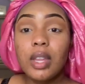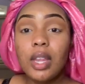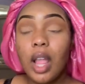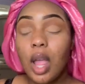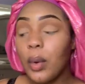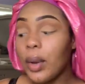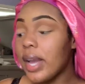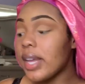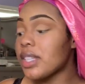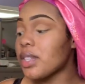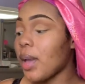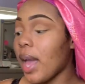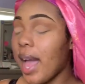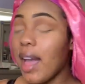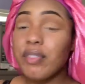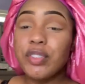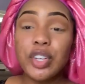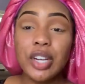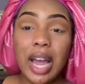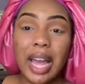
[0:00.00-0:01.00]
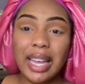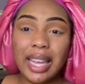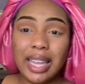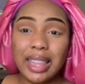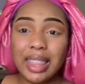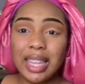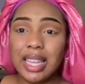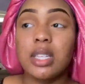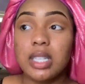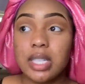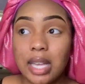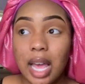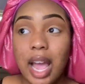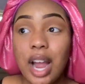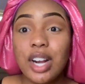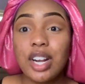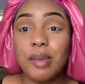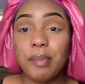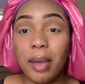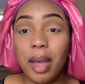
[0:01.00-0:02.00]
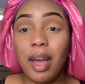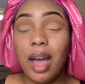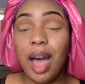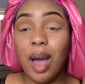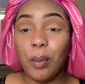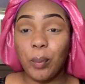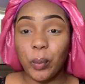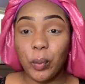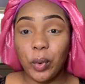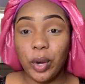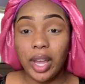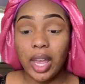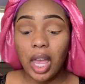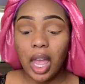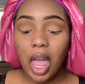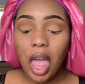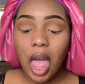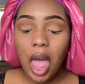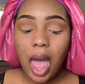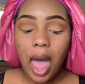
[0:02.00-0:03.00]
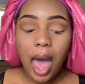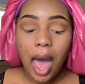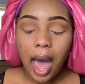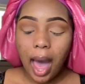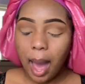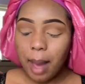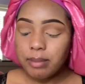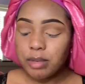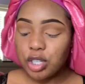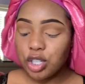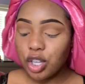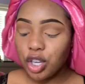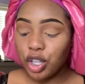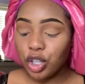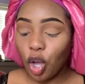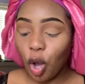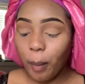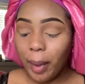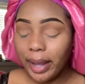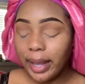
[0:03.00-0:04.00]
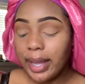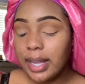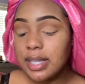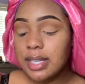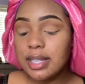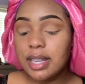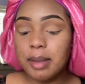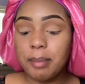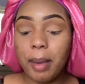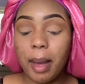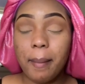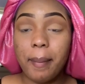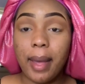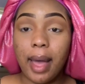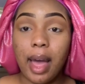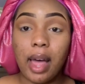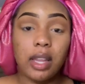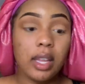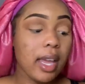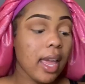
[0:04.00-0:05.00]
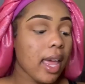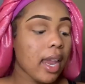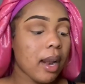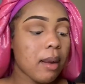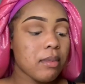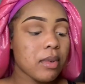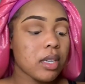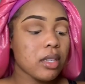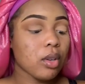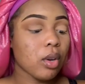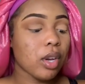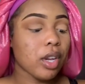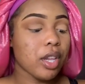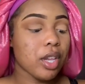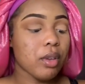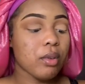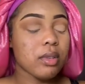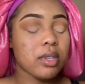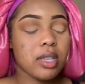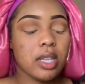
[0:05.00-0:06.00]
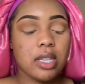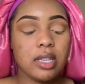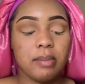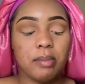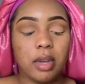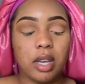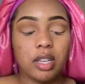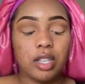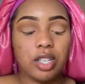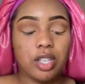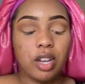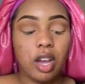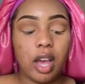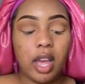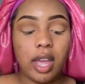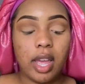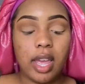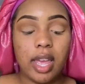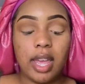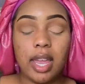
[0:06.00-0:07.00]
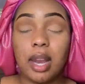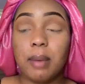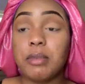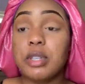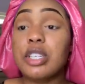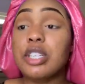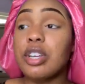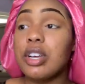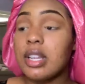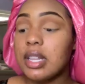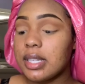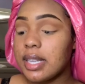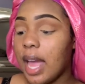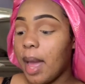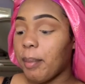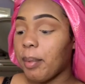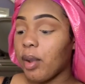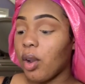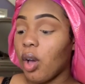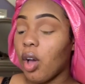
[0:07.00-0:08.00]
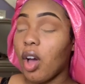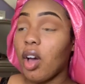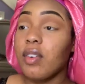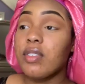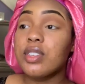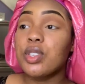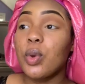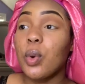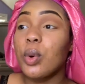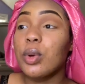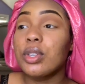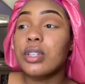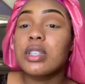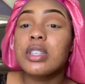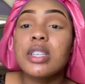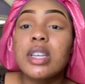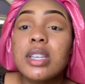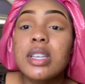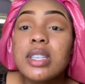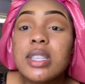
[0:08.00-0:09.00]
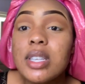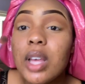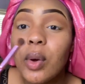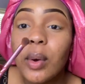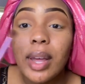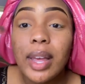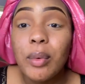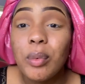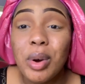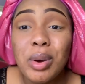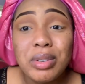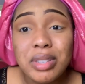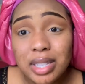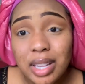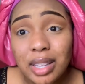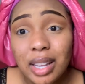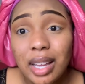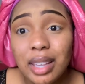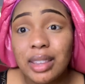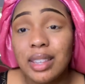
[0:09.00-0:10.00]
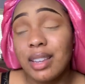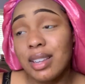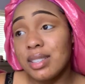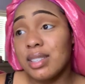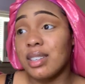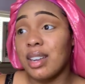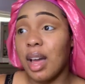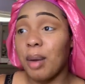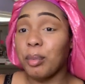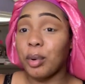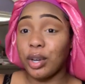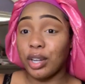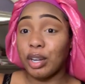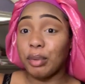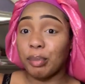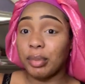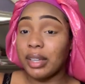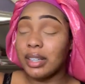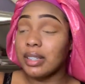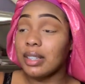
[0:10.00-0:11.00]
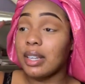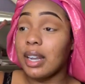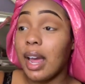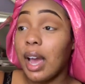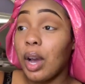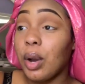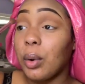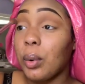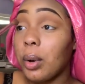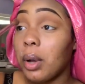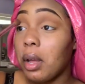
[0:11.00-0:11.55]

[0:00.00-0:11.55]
Okay, so after I get the desired amount I want, I'm just gonna go back into my palette and I'm just gonna use this mugshot and I'm just gonna tap it off, so just so it won't stay like this, and I'm gonna blend it out.